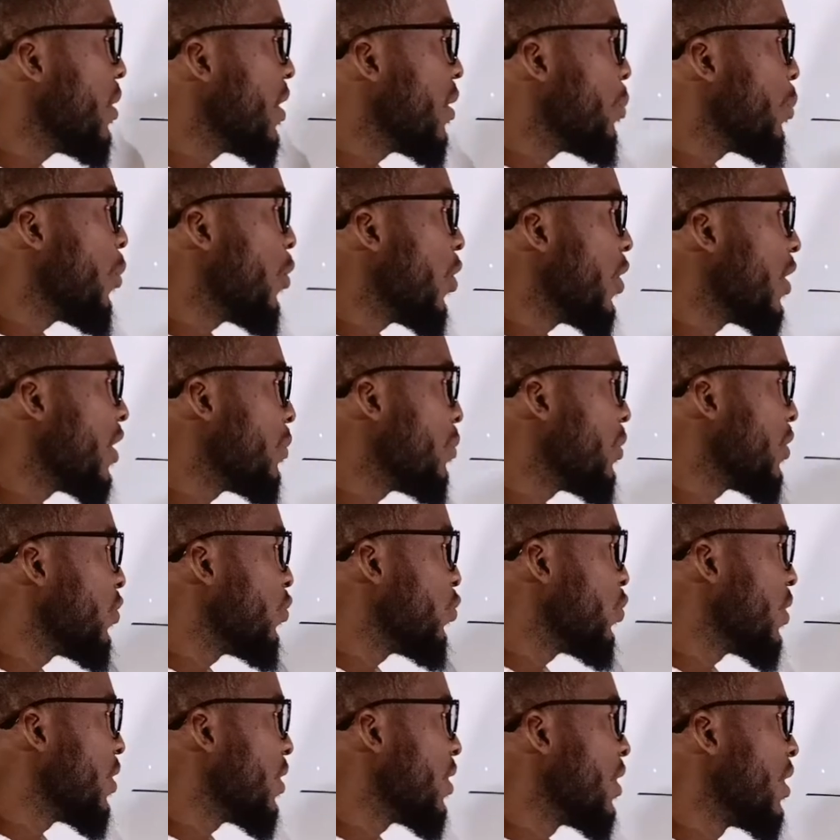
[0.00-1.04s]
midpoint
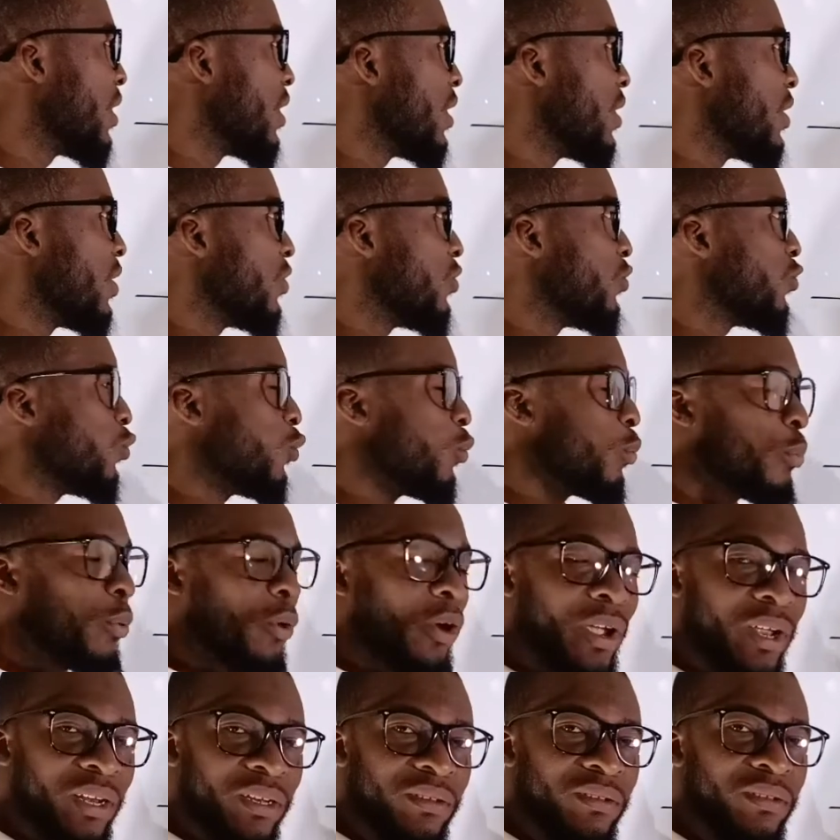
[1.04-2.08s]
between two
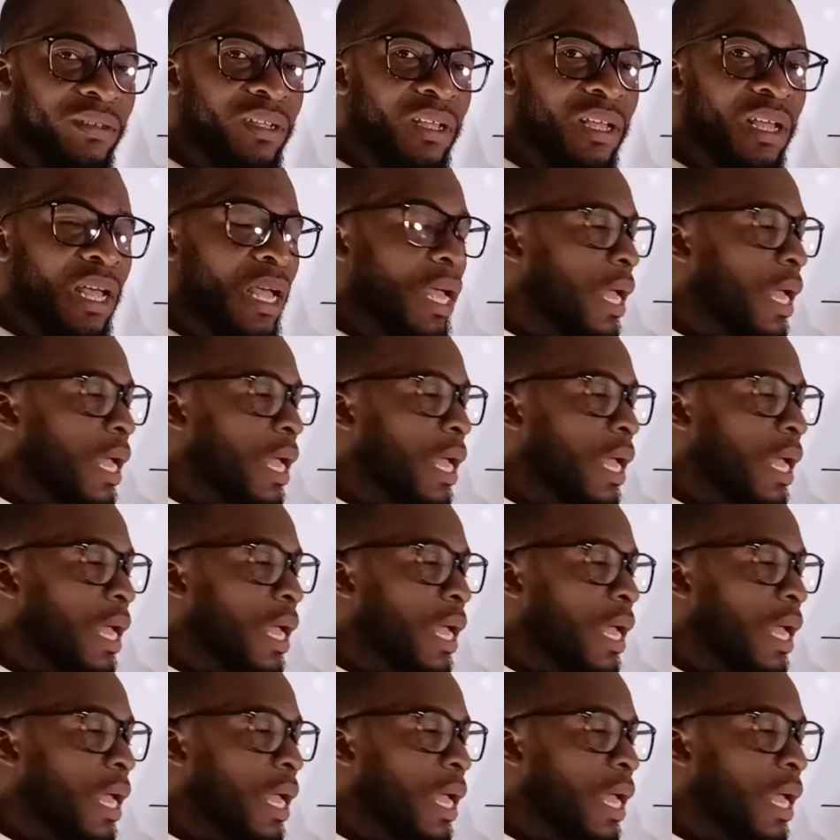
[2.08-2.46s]
points,